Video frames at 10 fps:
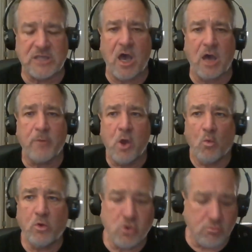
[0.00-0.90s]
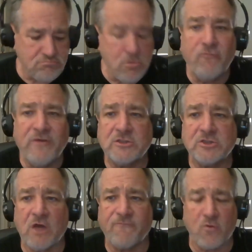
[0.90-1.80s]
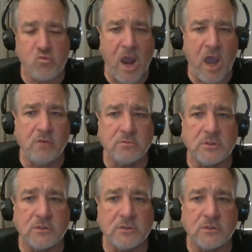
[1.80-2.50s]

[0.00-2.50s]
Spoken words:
up, when you're moving stuff around.